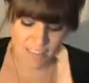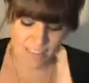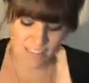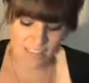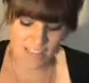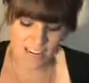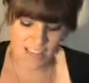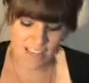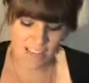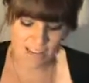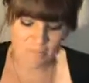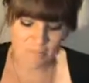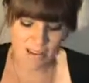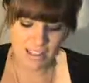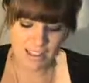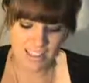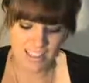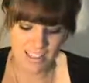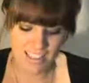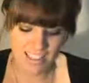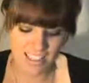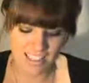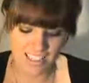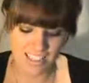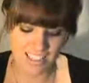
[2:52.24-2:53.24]
So, and then my
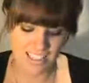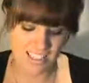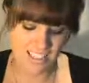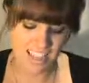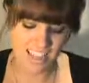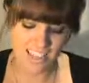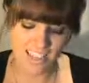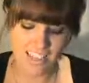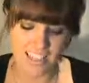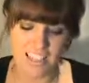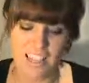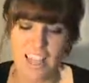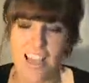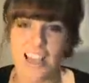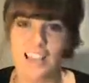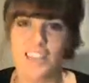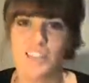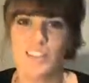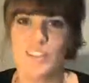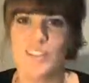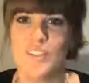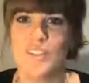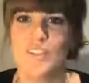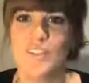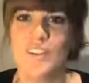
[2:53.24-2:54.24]

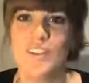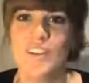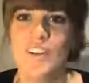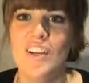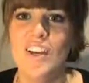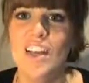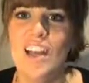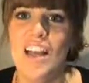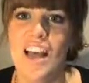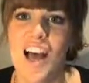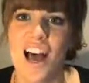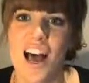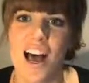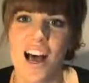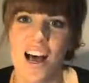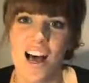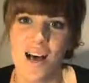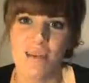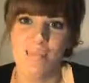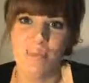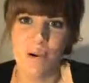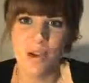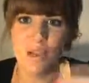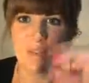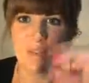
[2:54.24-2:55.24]
last two are